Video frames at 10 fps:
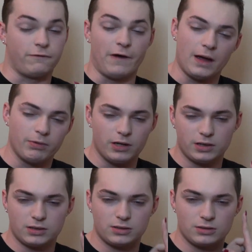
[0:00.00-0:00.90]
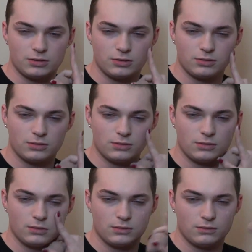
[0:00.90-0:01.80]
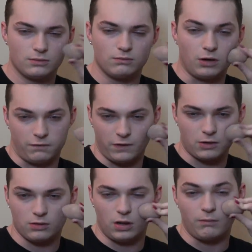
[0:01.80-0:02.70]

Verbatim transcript: fabulous? Not yet. Motherfucker,